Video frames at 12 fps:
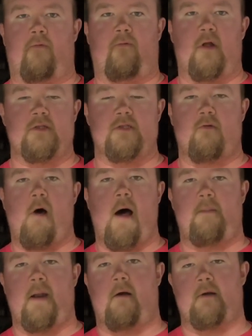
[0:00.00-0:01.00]
a front
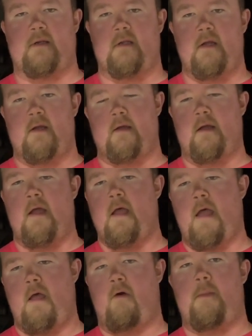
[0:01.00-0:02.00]
squat, but it
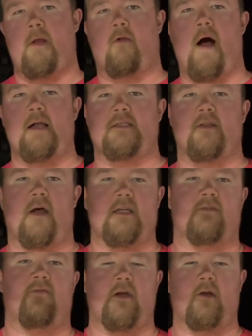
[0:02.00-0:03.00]
would be less and
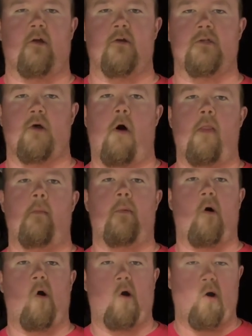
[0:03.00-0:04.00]
less fingers on the
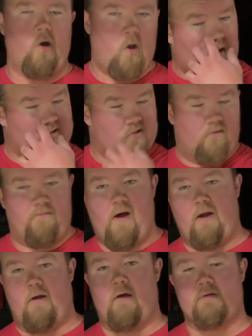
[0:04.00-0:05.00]
bar until
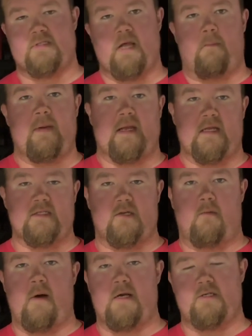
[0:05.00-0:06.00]
finally I was dumping it
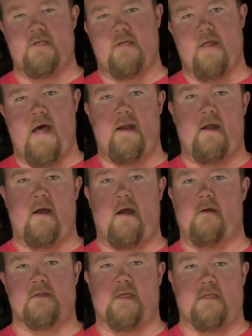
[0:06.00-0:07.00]
so much that
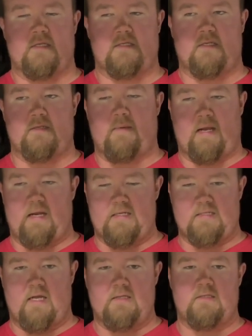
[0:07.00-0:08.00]
I was like, this doesn't make any
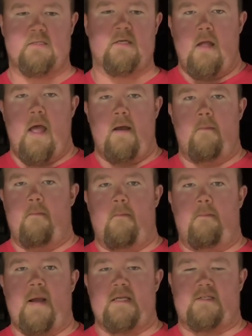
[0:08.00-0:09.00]
sense. And
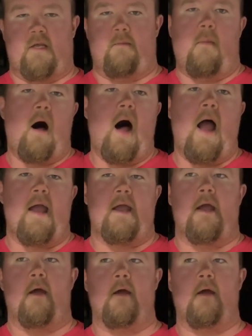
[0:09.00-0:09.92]
basically my